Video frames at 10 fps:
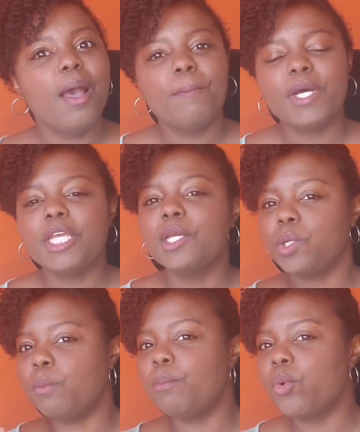but
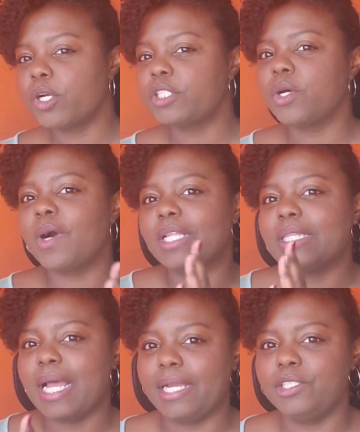it'll more so
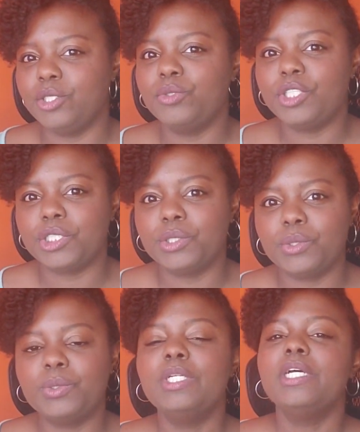align you
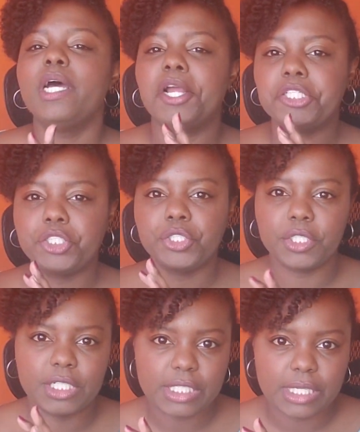to a
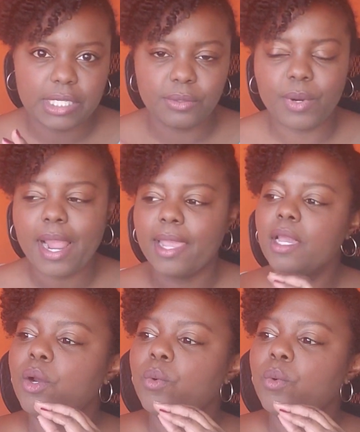surety, right?